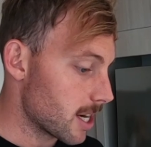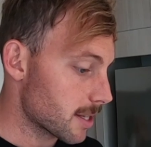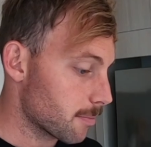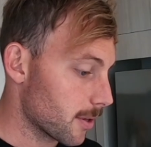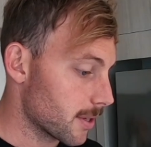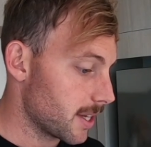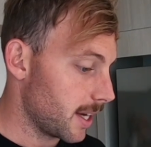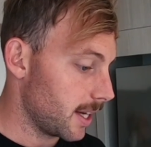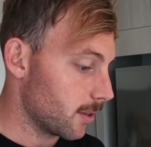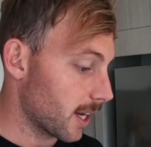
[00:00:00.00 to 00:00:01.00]
protein,
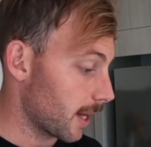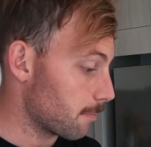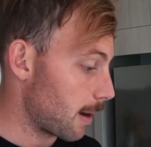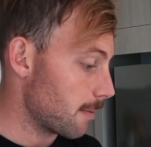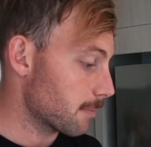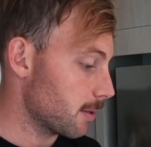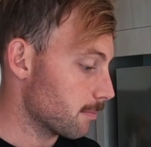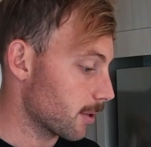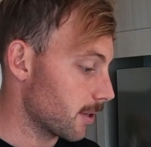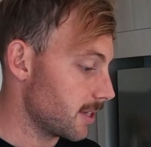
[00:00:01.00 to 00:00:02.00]
organic pumpkin
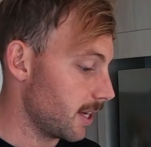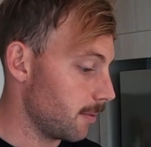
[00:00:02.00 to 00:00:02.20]
protein,